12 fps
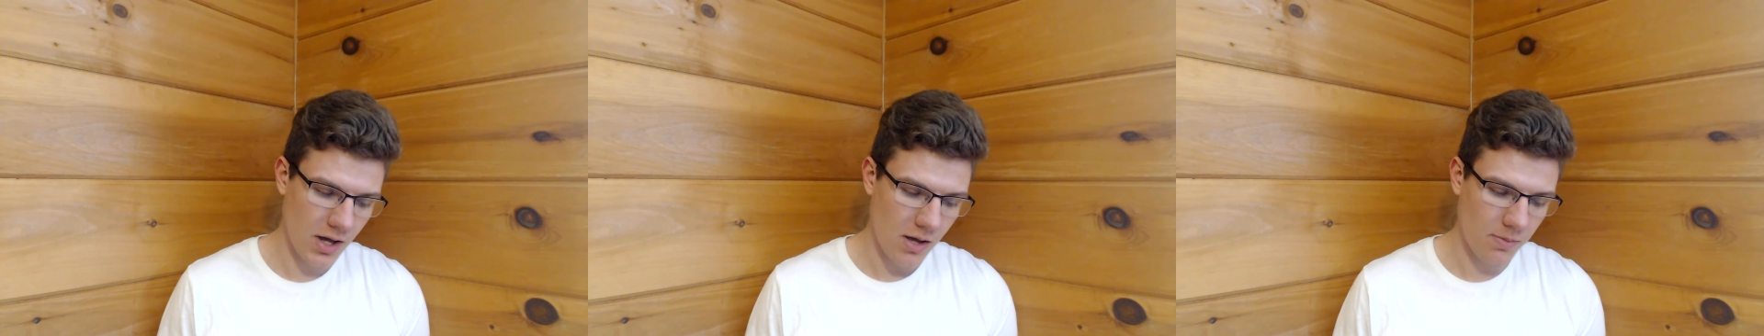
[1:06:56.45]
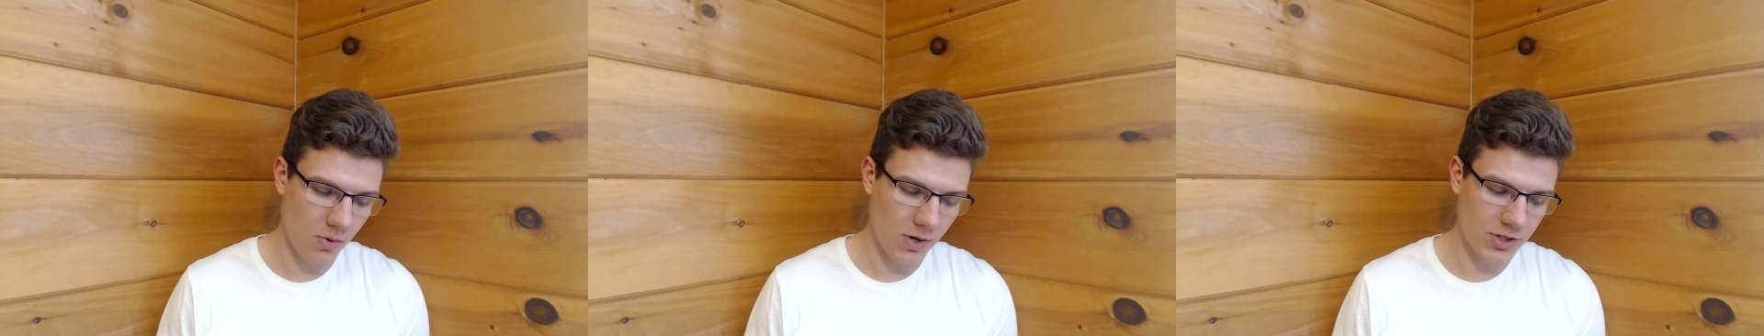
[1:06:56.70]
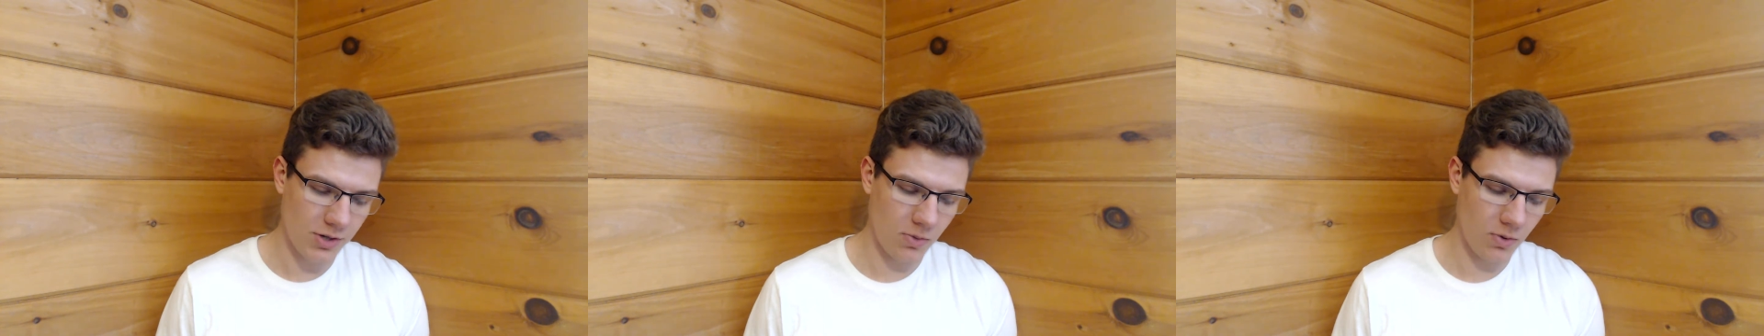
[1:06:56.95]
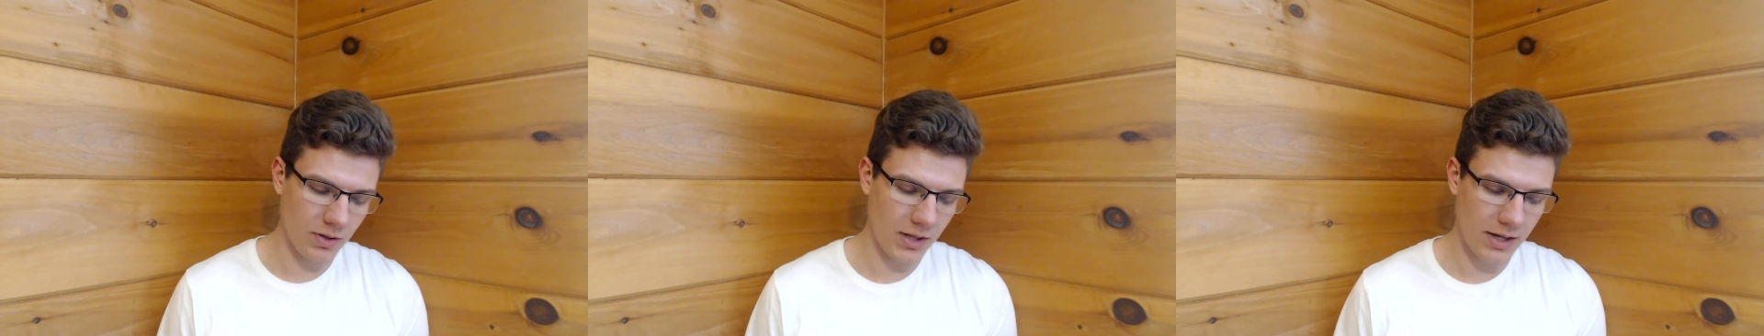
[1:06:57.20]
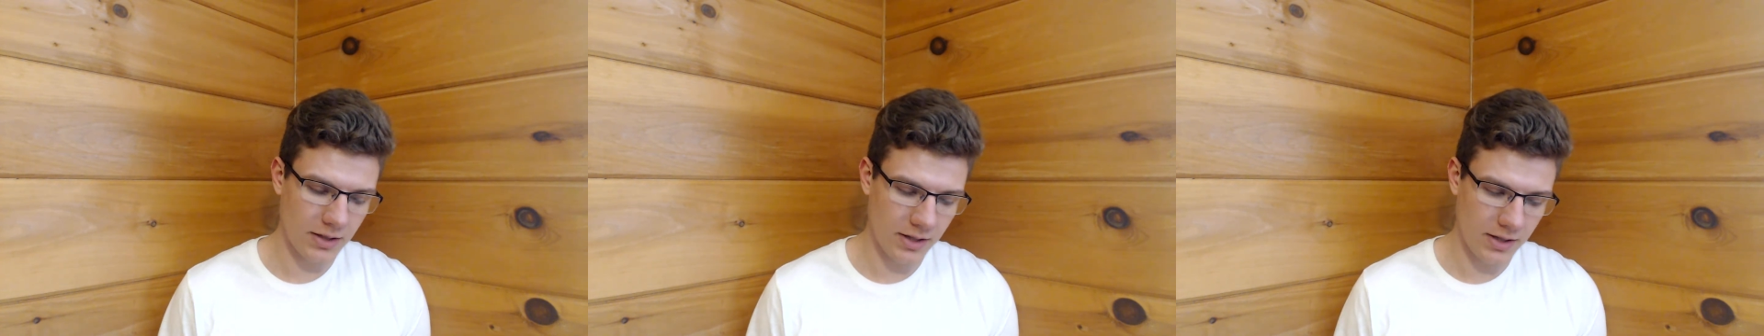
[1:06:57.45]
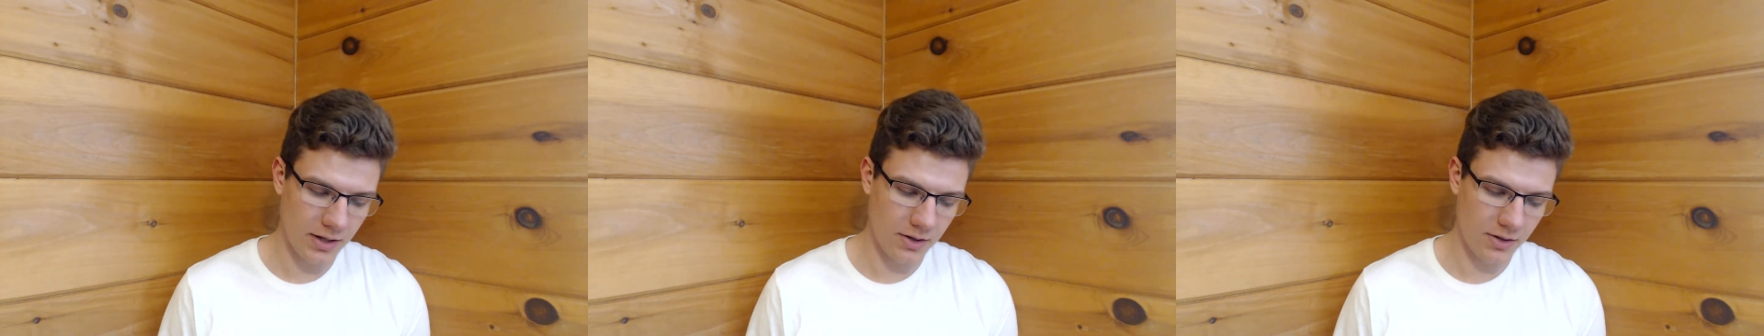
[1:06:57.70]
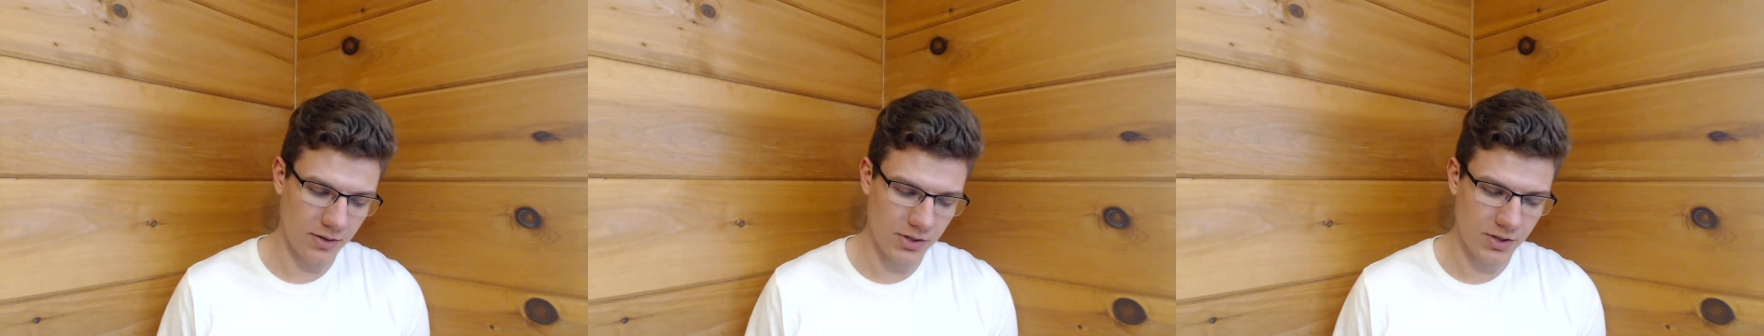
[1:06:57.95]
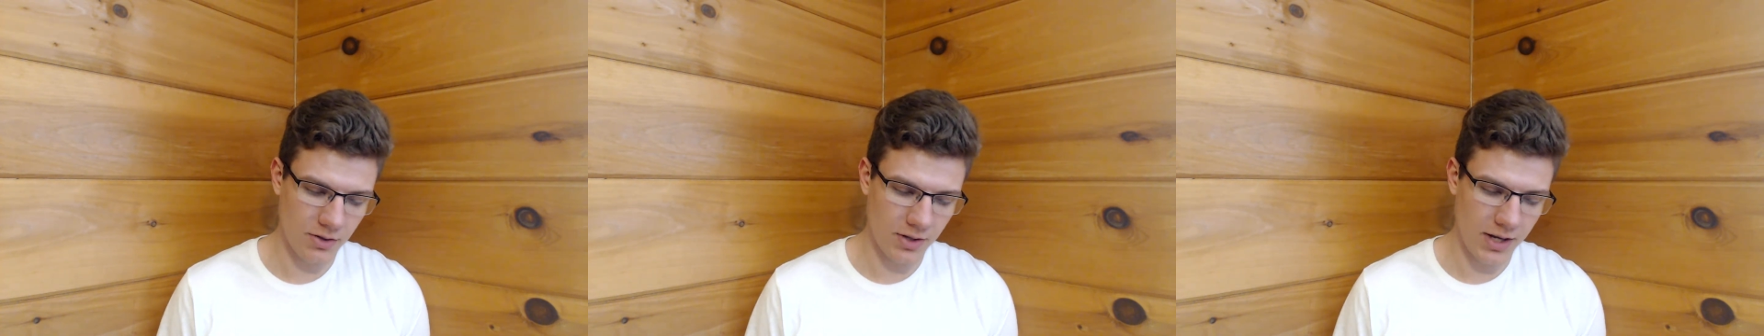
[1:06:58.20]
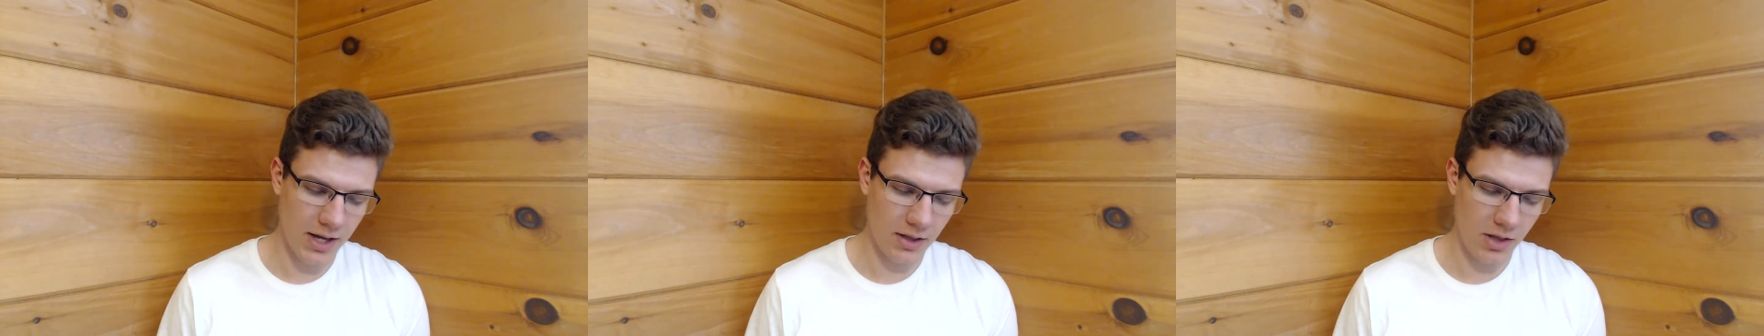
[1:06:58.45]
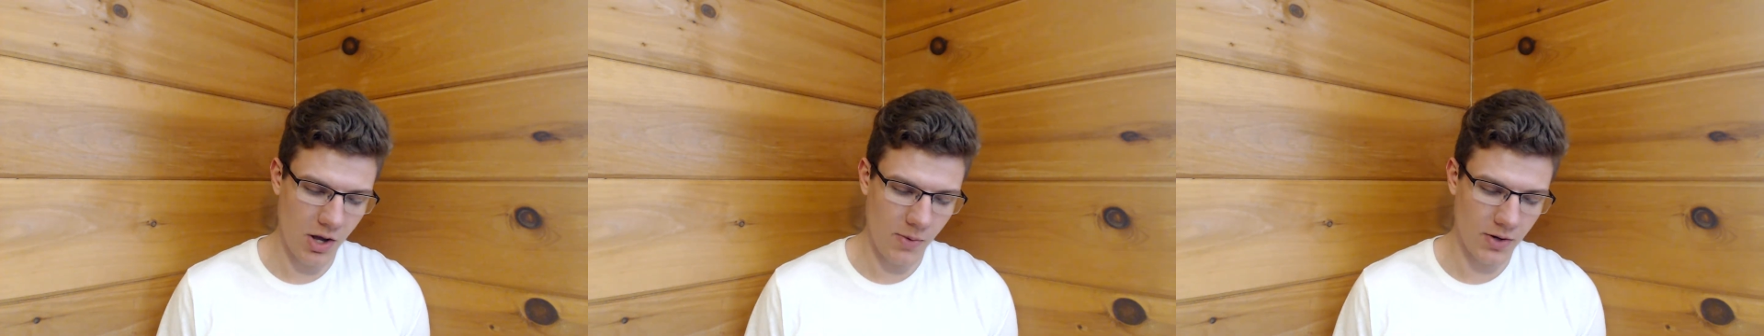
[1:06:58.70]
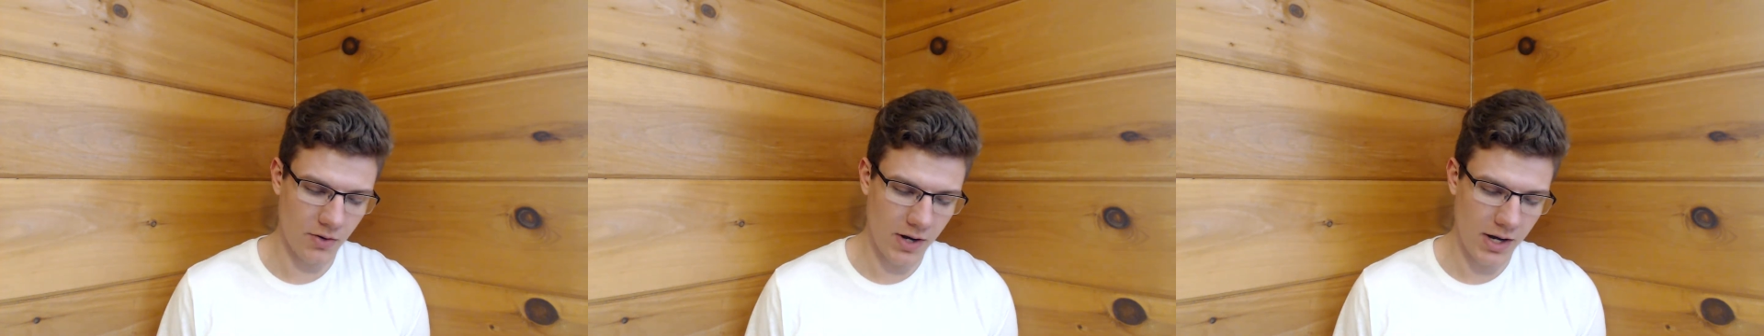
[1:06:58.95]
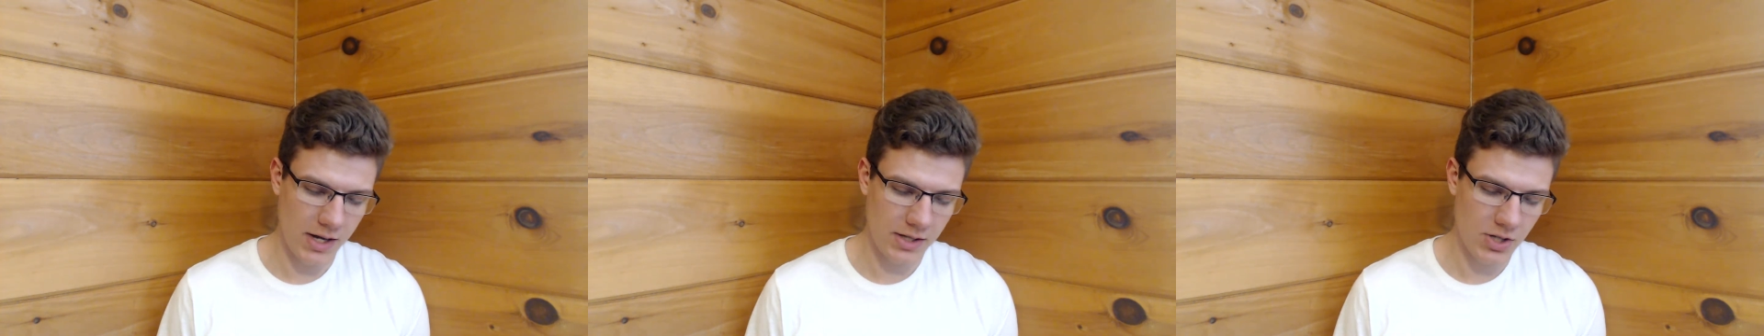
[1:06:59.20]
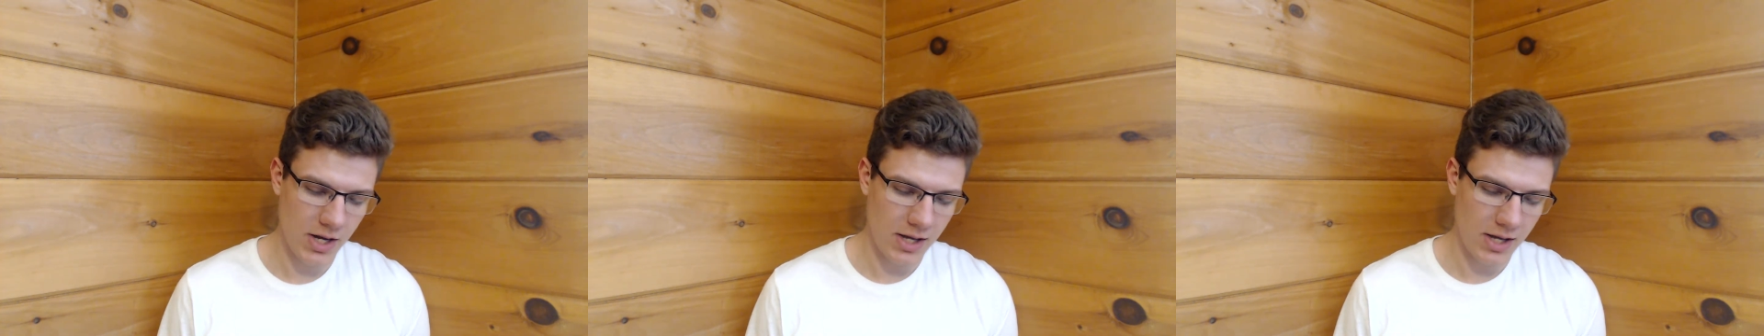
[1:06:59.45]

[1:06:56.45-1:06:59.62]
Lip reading: Boys are more likely than girls to get lower grades,